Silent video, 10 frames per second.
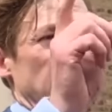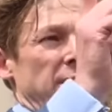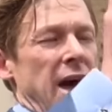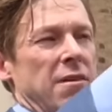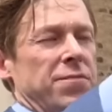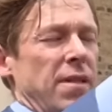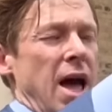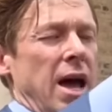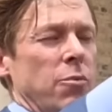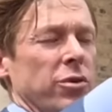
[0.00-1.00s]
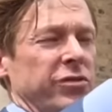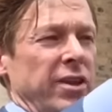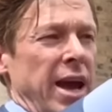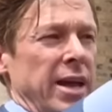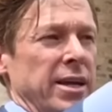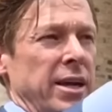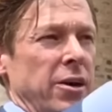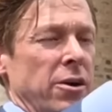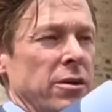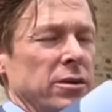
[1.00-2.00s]
That flag will stand
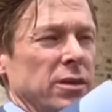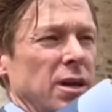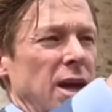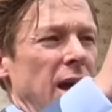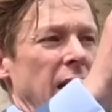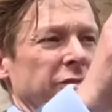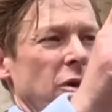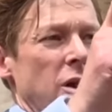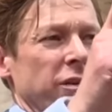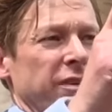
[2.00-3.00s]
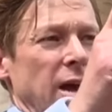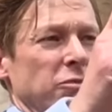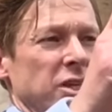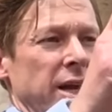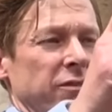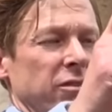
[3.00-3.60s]
here as long as I'm chancellor.